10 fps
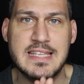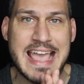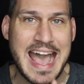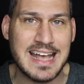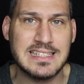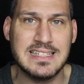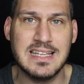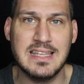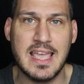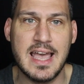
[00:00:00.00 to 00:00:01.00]
The assets
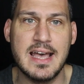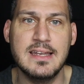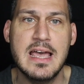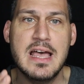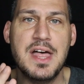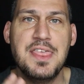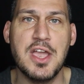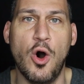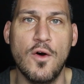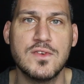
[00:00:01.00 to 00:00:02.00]
that they had,
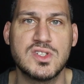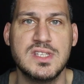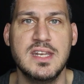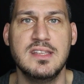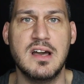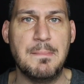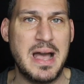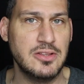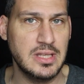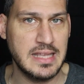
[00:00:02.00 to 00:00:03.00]
they overstated the
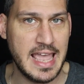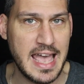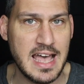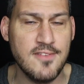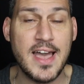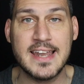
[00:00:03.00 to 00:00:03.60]
amount that they have,